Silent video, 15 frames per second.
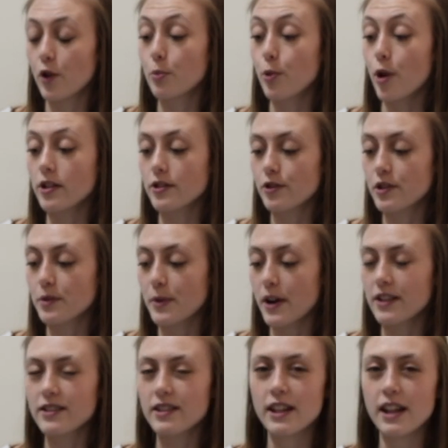Brussels
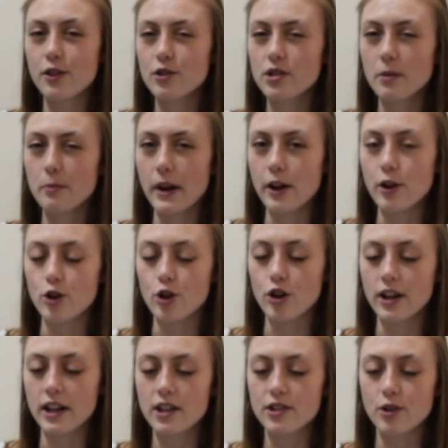sprouts, and neither did Baker
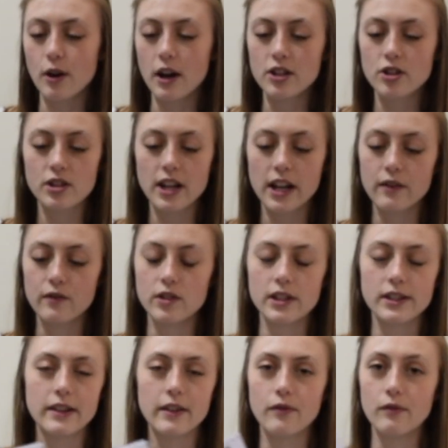Creek, so I just kind of
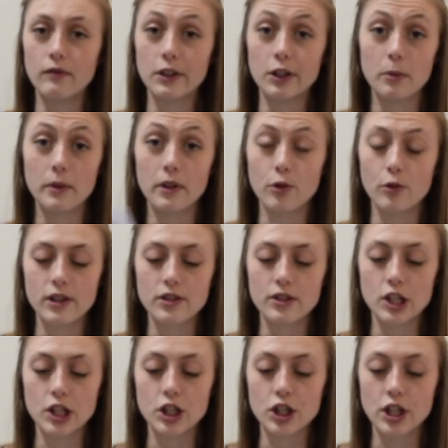did a little bit of
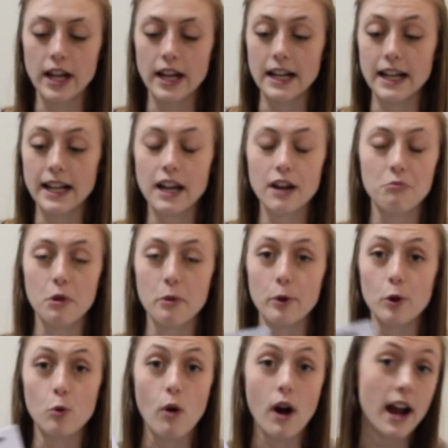research, and I can't
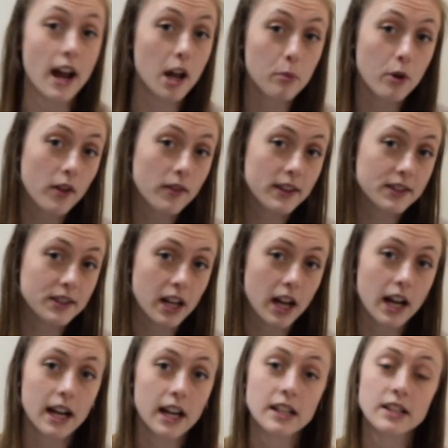remember why I bought this
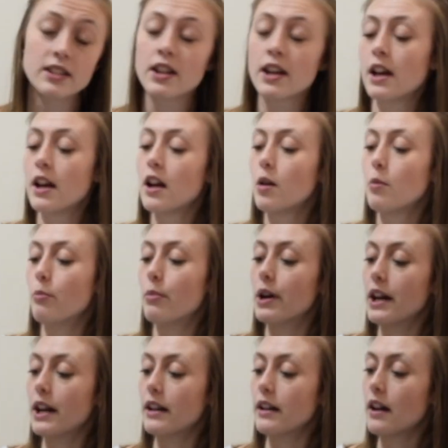kind,
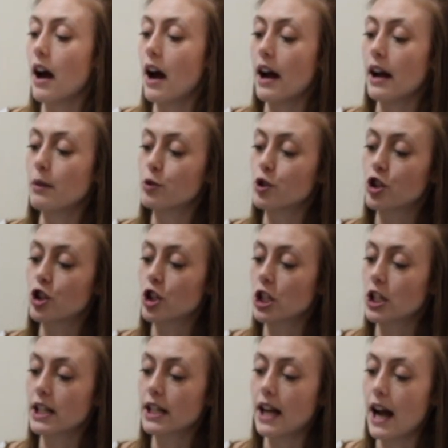but I'm
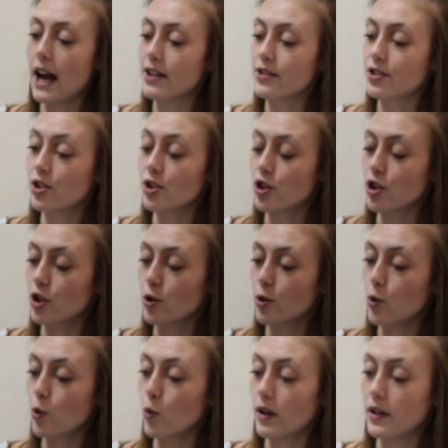sure it has to
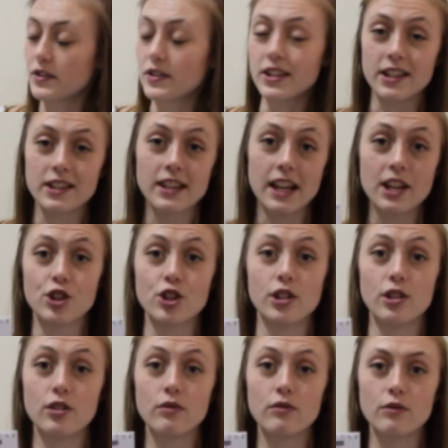do with
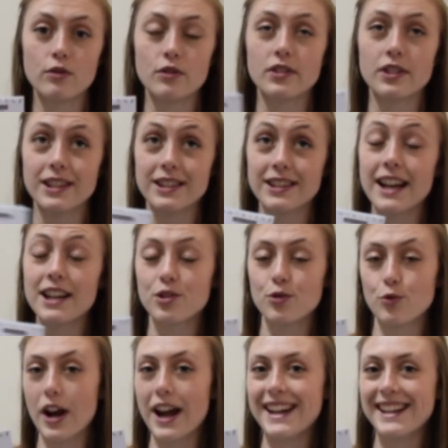success
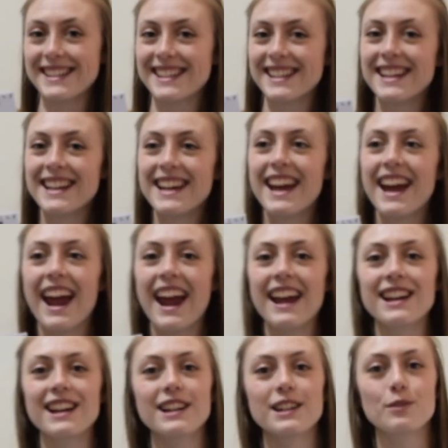rate
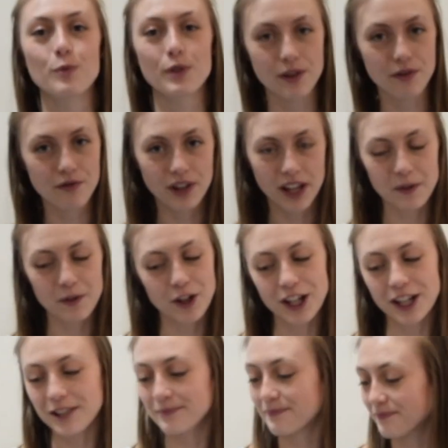and with
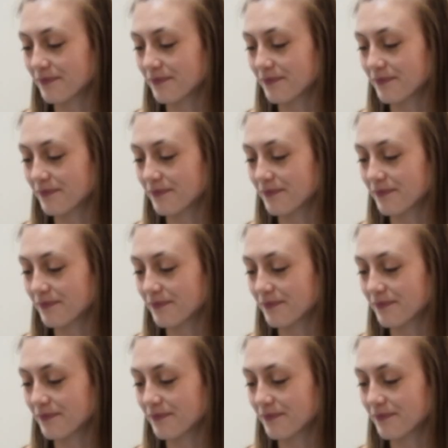flavor.